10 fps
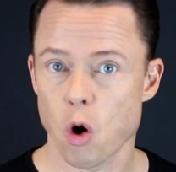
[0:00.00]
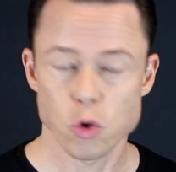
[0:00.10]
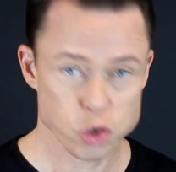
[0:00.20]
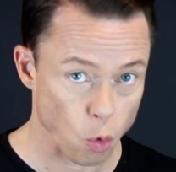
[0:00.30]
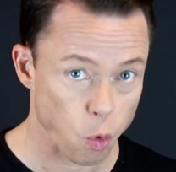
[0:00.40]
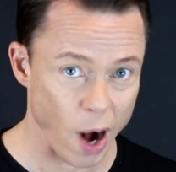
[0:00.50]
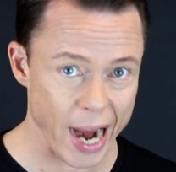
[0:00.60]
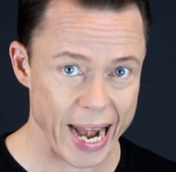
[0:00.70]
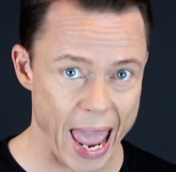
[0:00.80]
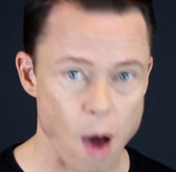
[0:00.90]
course
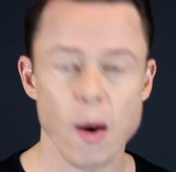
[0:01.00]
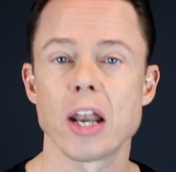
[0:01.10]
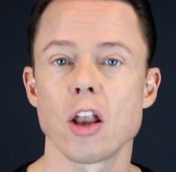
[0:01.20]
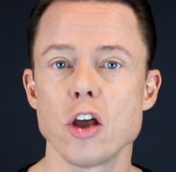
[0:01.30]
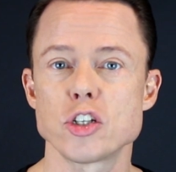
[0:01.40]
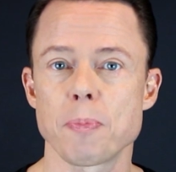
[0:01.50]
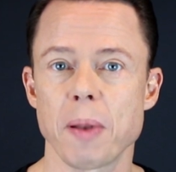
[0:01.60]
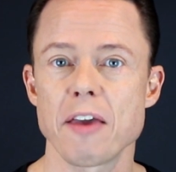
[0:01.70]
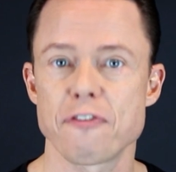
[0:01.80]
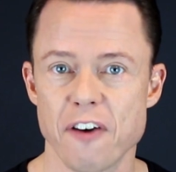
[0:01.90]
right now and learn to
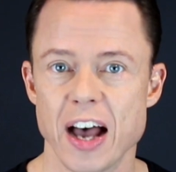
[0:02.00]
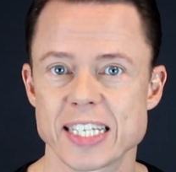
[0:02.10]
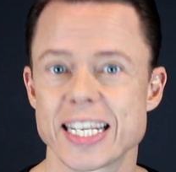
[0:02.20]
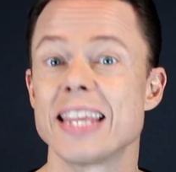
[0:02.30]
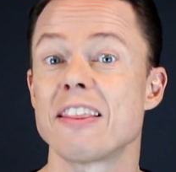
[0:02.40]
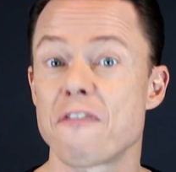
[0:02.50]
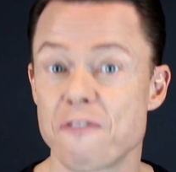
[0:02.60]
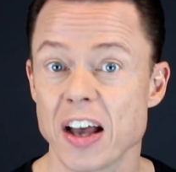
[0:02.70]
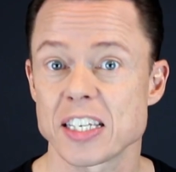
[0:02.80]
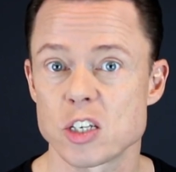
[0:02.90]
play fast in the
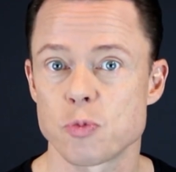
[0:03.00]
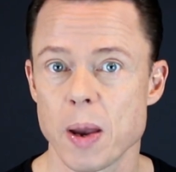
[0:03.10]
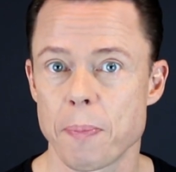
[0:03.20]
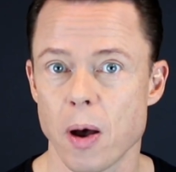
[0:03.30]
fastest way